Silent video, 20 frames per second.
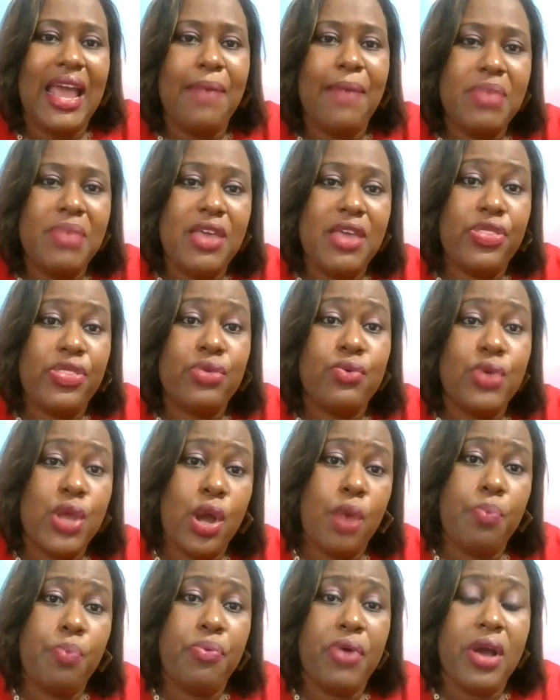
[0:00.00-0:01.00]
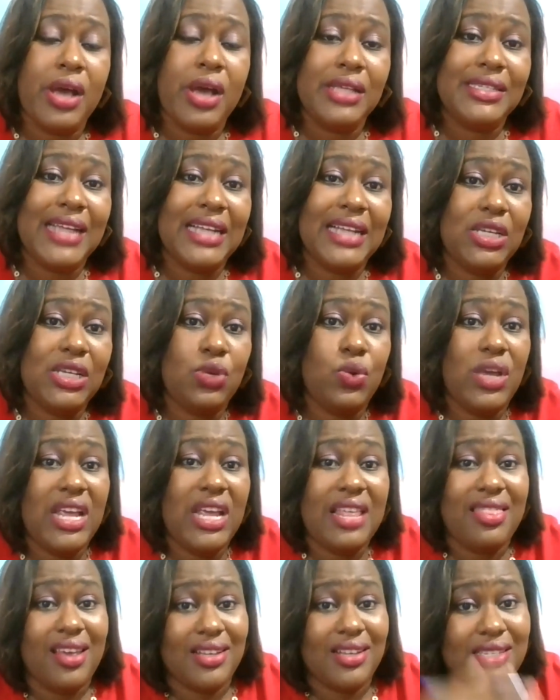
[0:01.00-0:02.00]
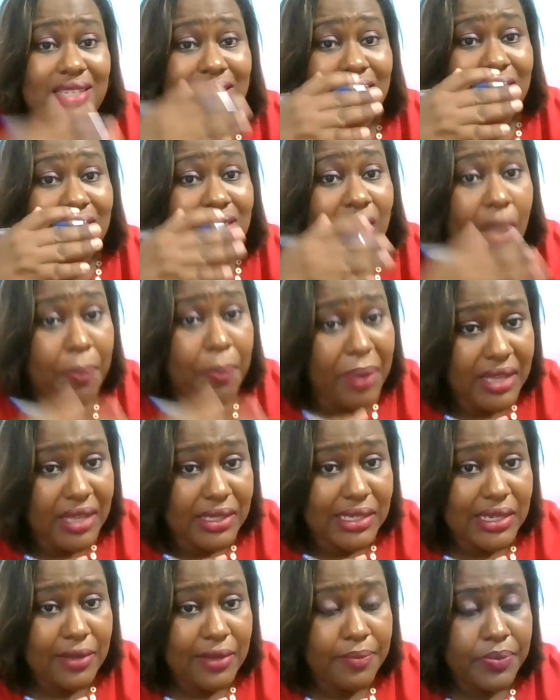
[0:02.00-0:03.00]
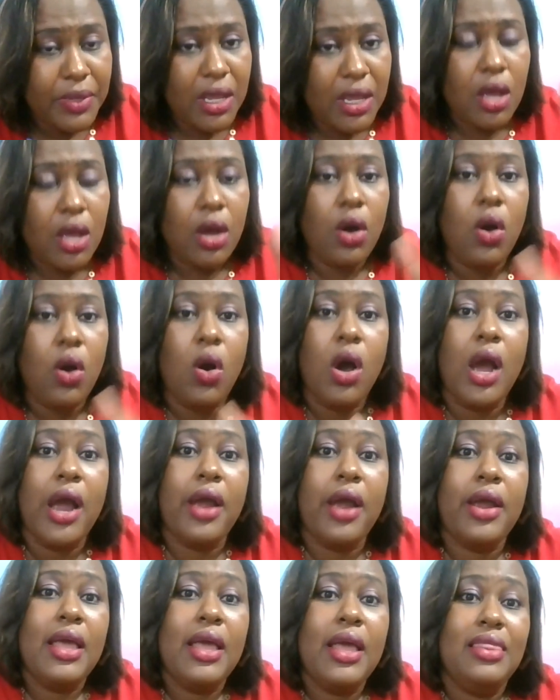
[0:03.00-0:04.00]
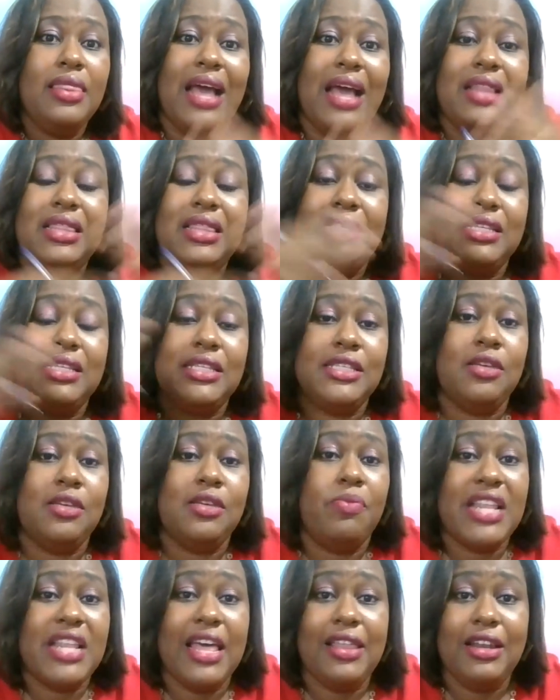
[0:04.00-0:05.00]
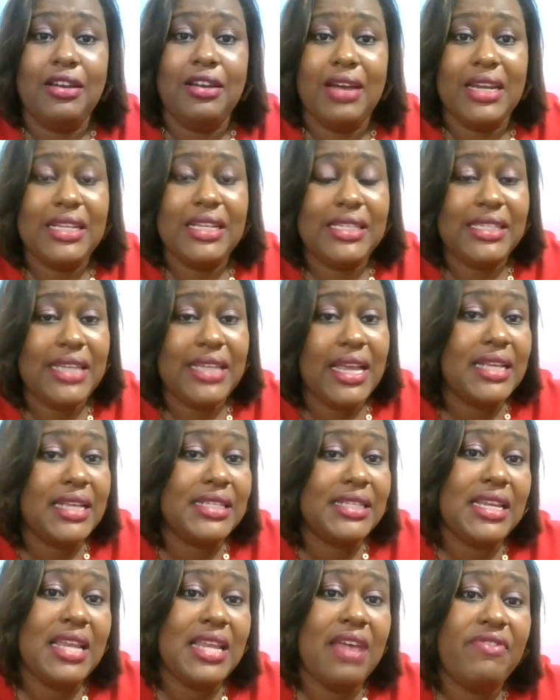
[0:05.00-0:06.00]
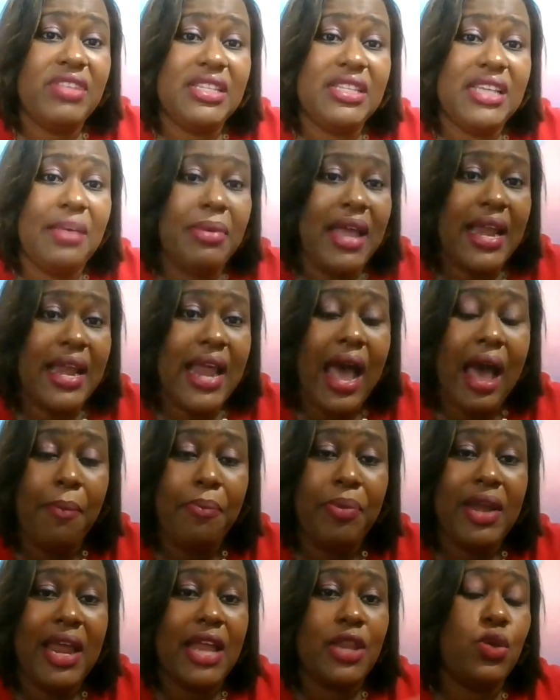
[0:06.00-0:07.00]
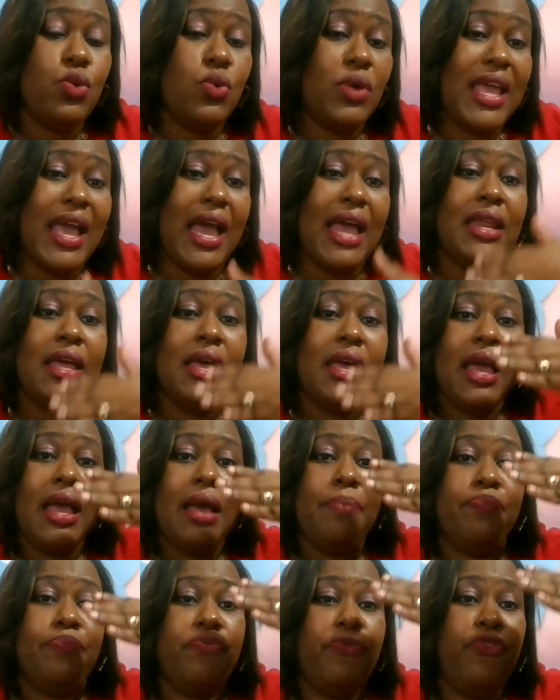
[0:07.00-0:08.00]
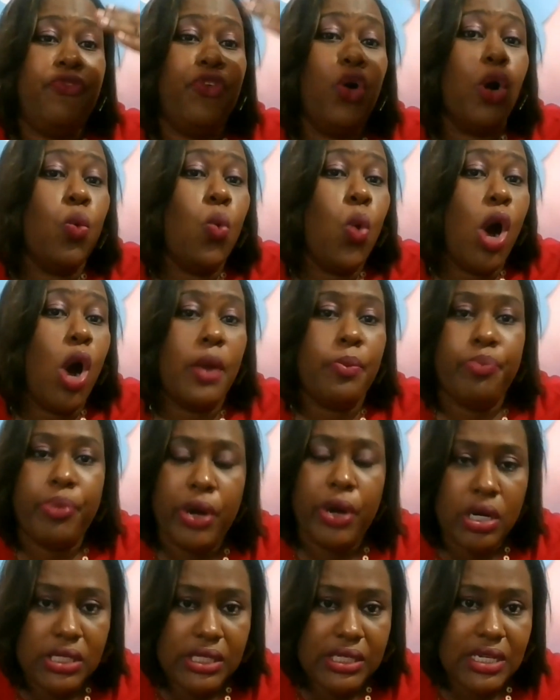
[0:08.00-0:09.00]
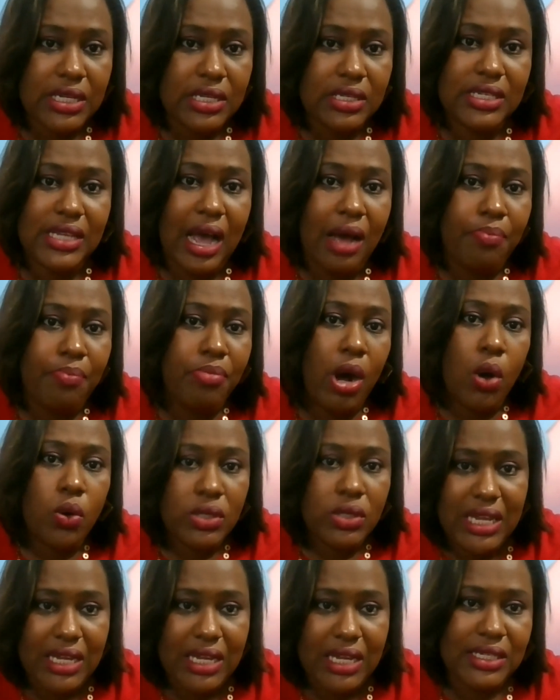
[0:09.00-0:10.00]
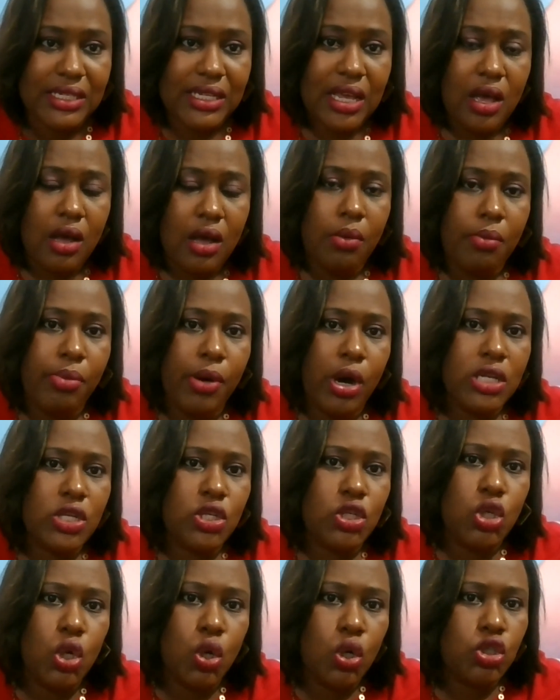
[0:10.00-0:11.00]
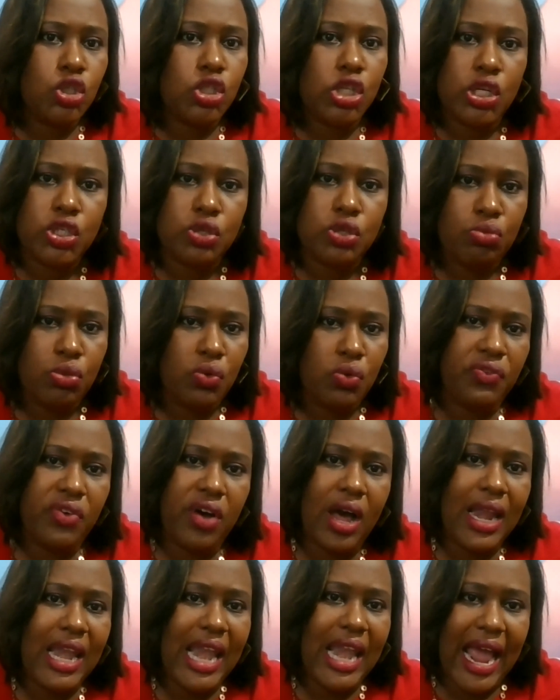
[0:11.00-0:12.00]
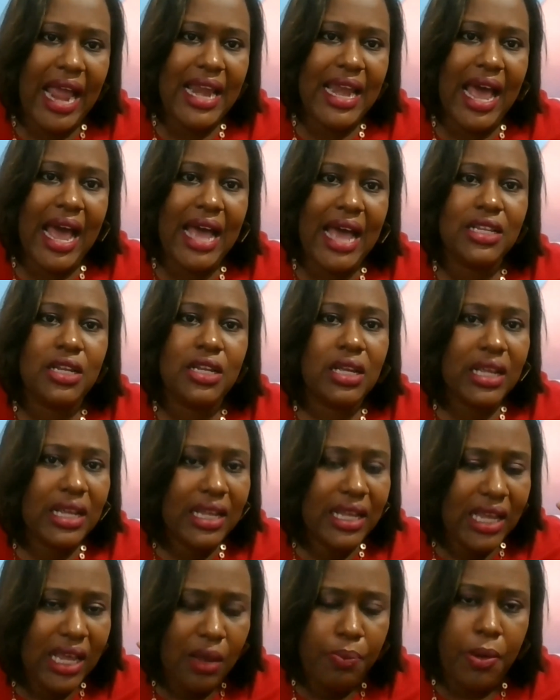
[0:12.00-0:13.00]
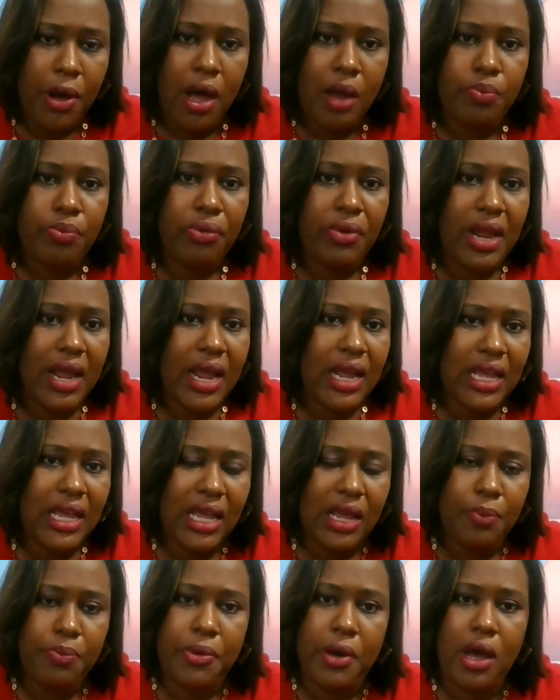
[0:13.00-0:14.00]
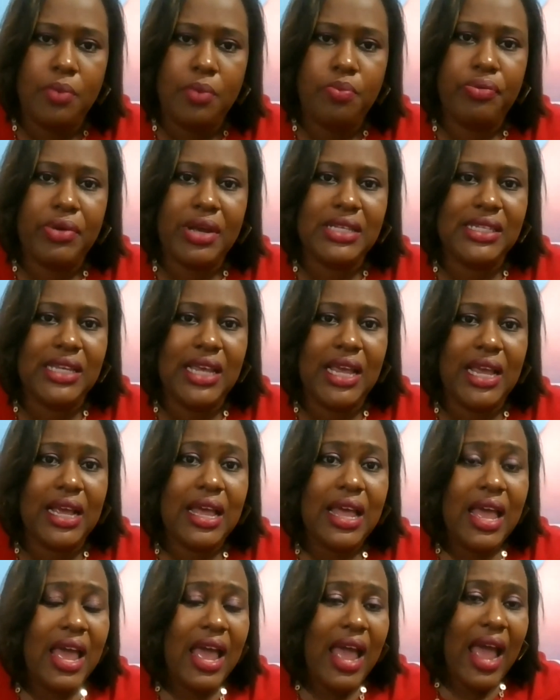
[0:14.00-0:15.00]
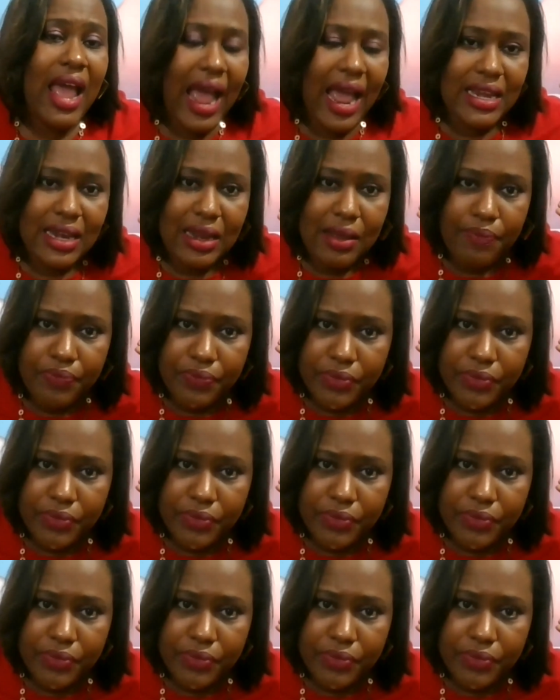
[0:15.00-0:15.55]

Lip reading: can be through your prayers that you either stop it, or that this is something that the Lord is saying is inevitable and happen, and you can forewarn persons about it. But don't just move on like that. Keep on praying, keep on pressing. And